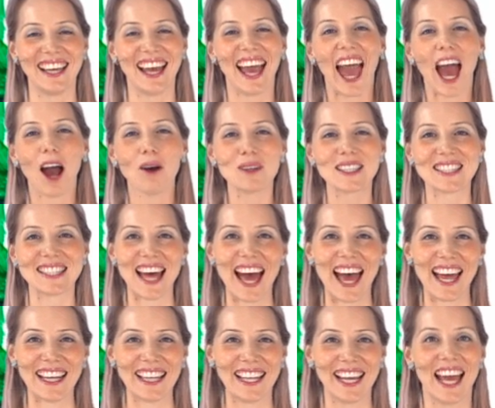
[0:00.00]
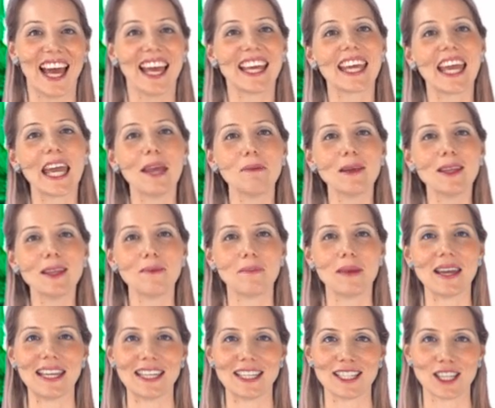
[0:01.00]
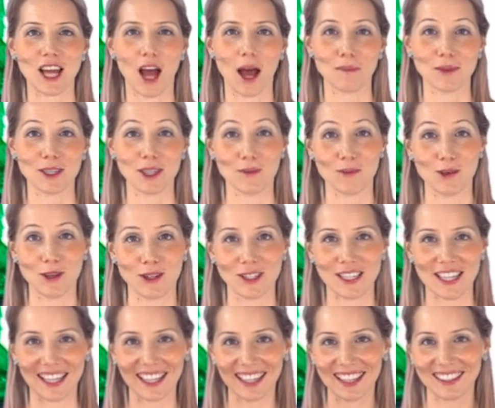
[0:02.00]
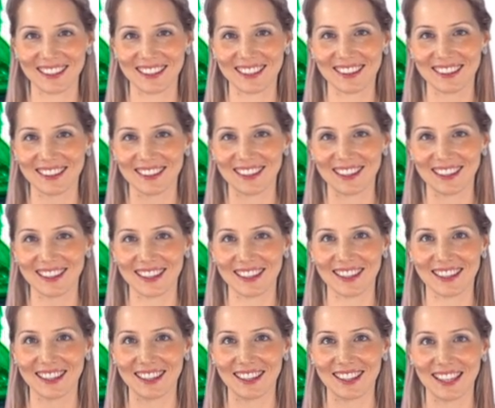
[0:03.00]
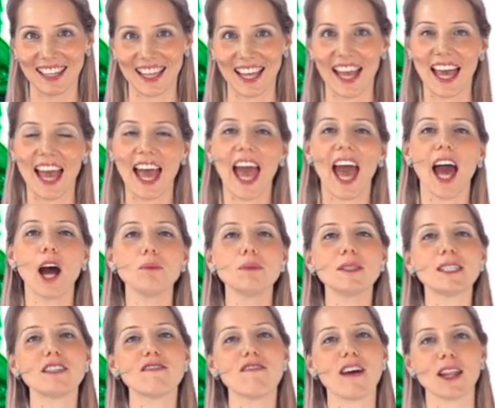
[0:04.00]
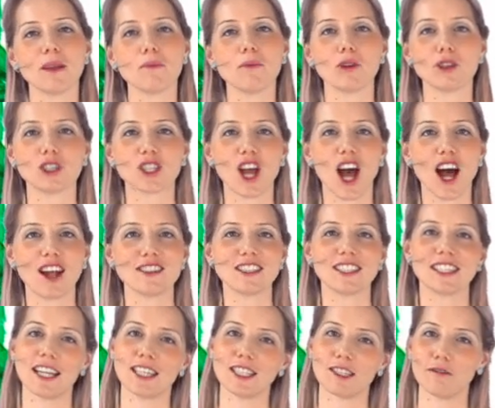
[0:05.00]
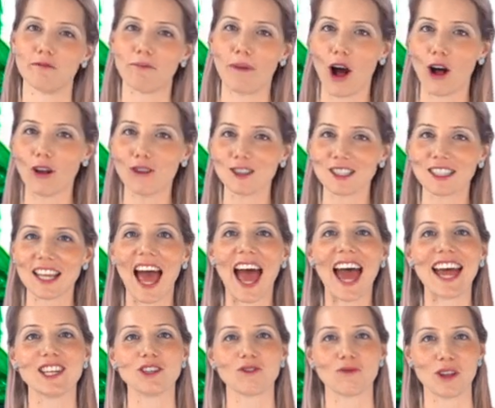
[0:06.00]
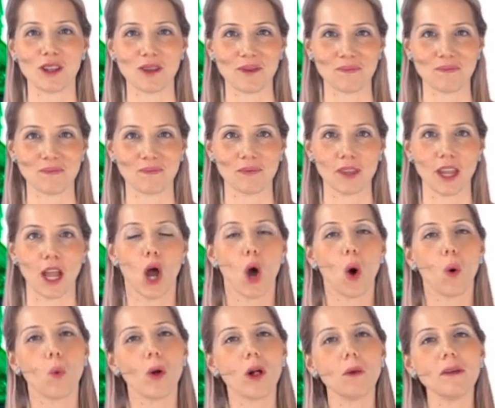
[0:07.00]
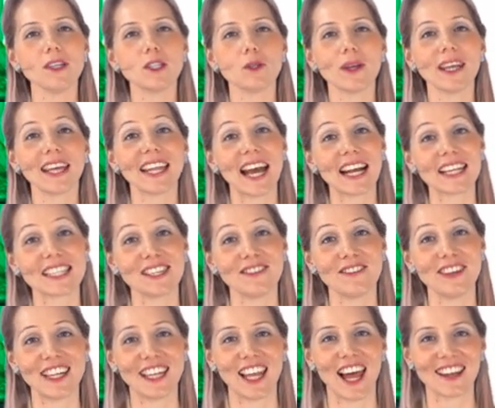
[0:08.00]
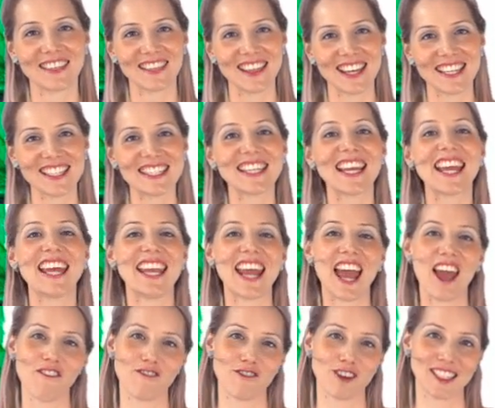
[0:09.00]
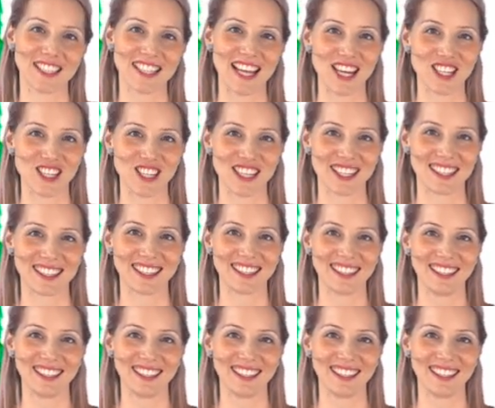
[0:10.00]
How is that? Keeping the beat in time to the music helps develop your child's sense of pulse and rhythm. We'll be doing an activity like this in every session.